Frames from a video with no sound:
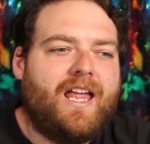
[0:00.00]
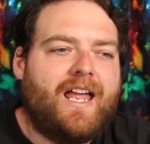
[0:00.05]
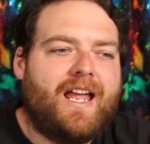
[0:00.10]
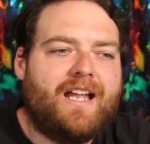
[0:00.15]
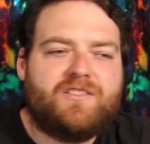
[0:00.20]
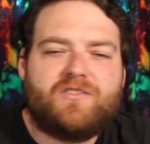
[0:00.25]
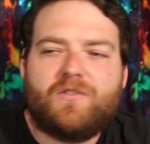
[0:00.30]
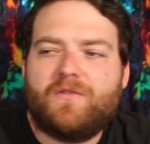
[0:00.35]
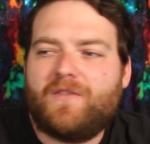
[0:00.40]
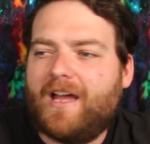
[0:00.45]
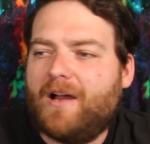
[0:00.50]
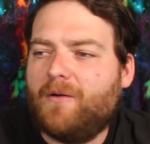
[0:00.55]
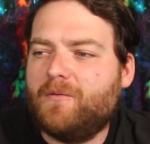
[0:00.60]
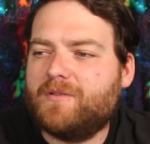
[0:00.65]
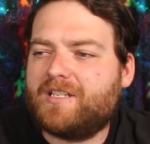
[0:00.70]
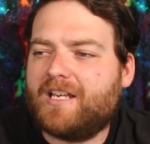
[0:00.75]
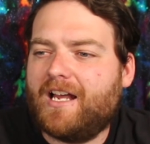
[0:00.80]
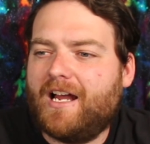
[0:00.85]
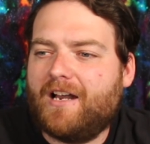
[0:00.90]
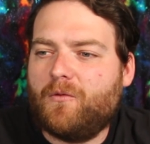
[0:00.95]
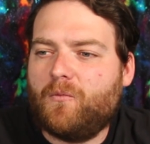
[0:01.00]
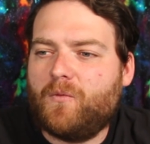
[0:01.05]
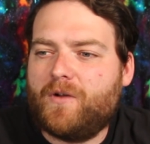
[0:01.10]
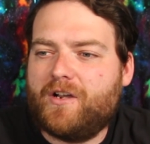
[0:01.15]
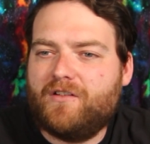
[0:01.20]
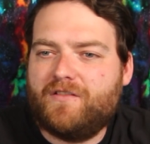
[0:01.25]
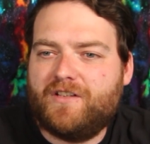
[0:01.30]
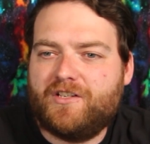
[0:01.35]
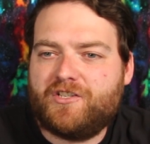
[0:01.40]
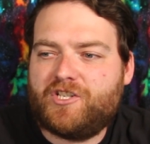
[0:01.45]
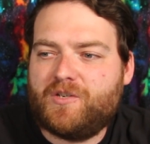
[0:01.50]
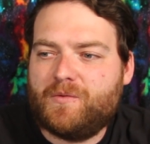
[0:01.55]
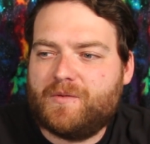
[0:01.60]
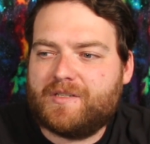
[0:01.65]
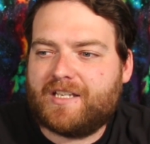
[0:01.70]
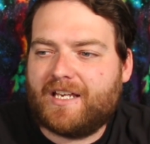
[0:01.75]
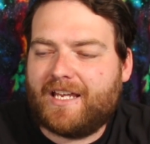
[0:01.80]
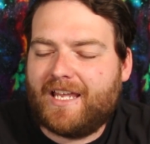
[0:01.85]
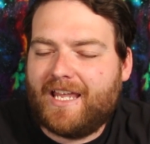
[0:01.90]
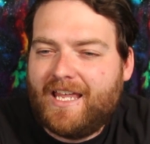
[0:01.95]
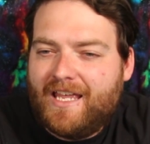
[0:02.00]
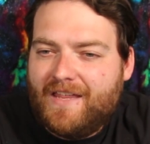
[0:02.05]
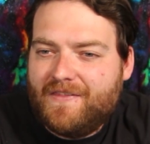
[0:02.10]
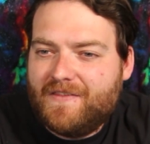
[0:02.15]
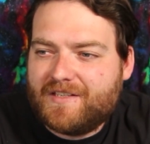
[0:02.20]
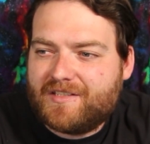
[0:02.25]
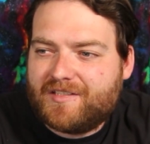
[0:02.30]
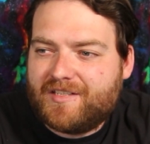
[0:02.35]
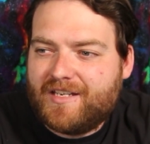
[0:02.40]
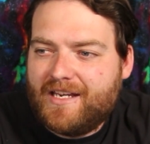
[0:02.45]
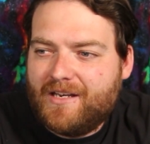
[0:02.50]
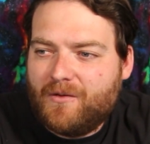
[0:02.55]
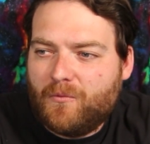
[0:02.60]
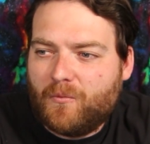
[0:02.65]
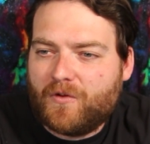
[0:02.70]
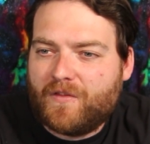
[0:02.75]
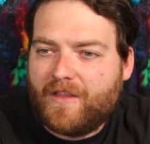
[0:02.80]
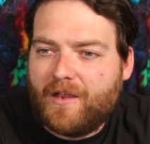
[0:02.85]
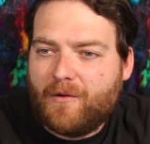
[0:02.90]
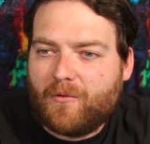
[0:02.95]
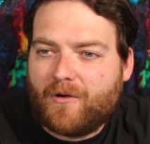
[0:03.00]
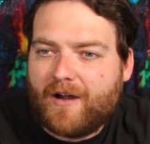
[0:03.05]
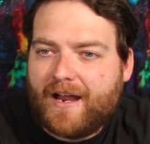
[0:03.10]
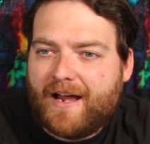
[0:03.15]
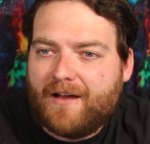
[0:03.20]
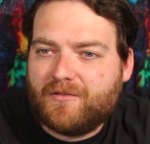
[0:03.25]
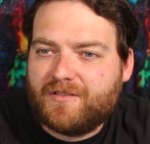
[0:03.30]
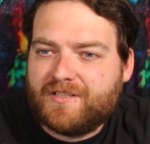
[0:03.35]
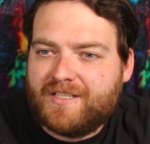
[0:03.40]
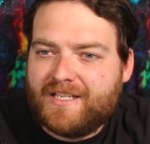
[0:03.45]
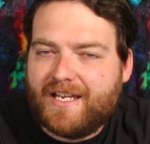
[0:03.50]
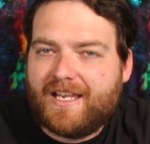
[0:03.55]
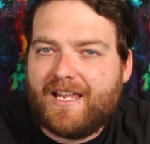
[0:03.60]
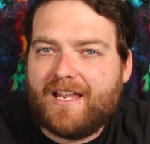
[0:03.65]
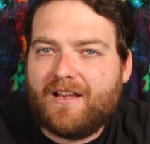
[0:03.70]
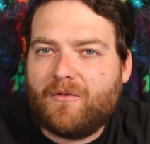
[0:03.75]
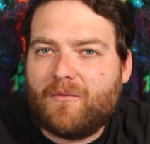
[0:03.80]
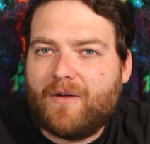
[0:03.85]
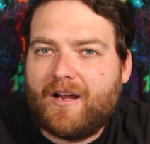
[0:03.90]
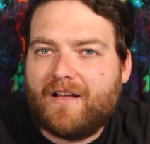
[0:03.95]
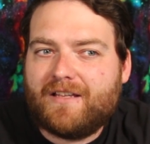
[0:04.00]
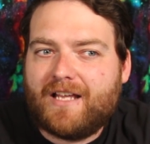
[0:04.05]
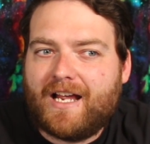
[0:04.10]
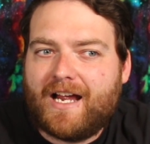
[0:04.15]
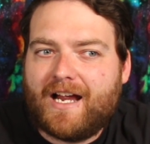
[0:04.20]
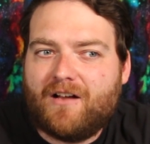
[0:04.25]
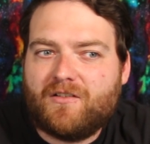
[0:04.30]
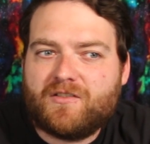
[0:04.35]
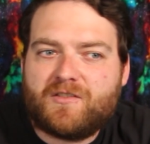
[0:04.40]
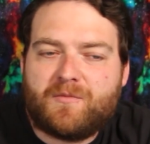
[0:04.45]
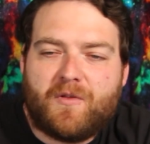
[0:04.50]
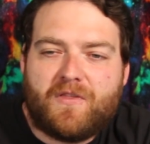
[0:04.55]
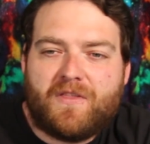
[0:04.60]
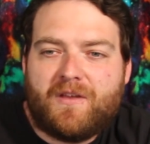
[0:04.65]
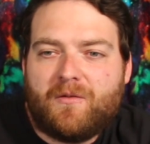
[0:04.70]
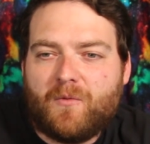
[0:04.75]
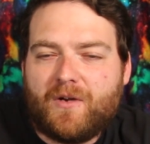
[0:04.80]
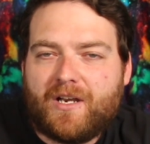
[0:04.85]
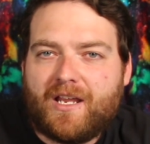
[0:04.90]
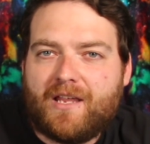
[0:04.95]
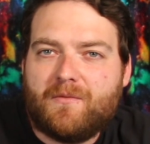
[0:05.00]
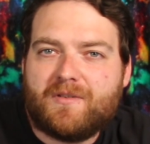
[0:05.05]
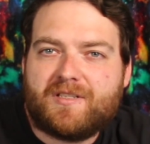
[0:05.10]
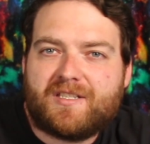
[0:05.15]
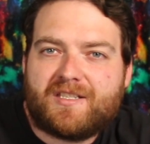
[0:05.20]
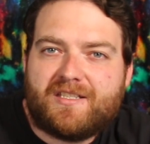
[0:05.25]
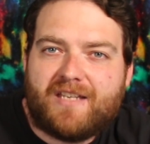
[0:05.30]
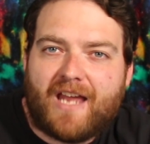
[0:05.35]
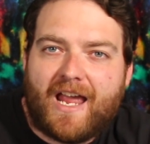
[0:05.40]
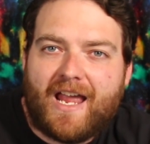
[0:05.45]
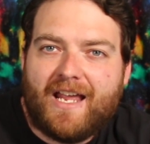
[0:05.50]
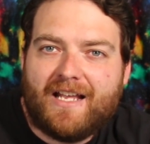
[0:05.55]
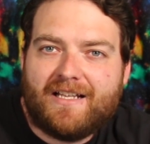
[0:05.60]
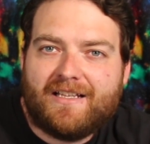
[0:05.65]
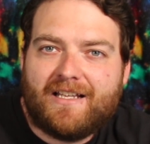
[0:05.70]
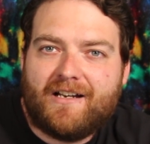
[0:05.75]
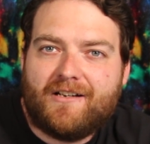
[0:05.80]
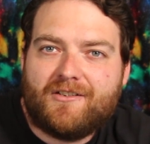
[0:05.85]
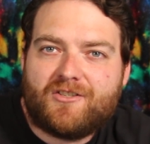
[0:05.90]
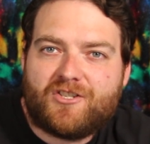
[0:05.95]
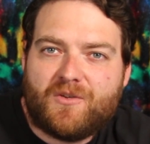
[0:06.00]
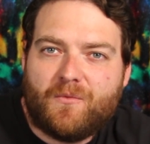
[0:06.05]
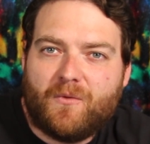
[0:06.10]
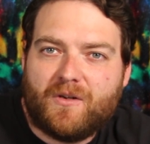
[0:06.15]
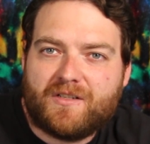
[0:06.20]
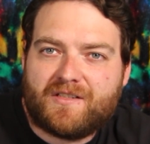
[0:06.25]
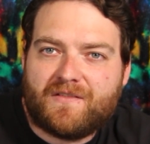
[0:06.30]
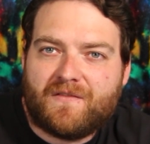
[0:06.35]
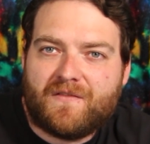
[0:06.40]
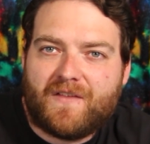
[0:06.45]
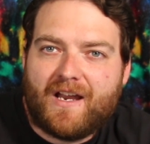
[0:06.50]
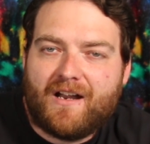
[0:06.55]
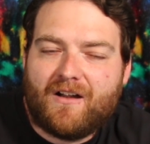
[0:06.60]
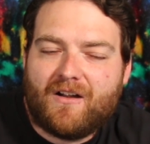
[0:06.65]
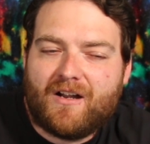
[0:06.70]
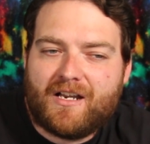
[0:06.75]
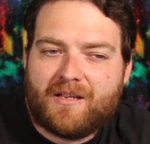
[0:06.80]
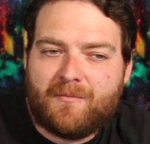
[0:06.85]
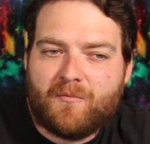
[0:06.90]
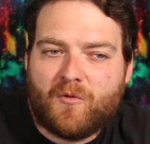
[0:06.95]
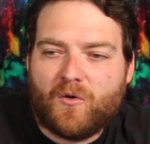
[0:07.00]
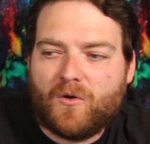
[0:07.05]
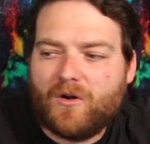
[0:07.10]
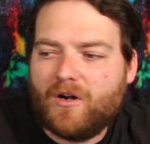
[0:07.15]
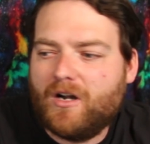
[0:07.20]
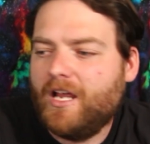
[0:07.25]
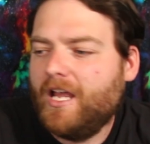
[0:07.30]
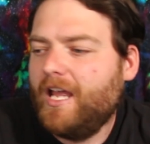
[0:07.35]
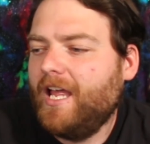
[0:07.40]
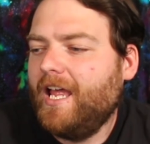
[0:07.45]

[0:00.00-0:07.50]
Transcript: And so that was kind of weird that she was like in the scene where they were out digging around the house, but then when he was staying there, she wasn't there anymore.